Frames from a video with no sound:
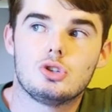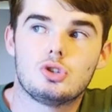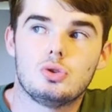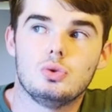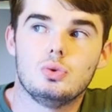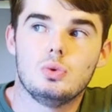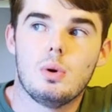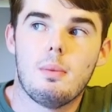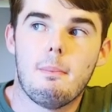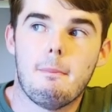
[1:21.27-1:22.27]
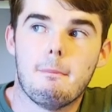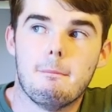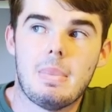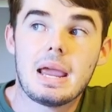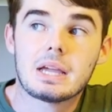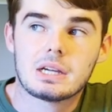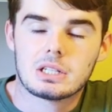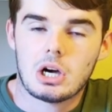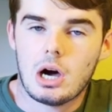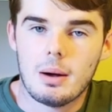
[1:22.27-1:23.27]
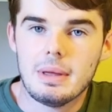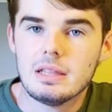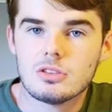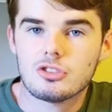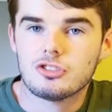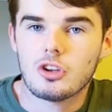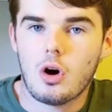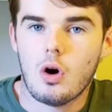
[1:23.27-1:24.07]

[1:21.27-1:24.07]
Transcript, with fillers: to make comments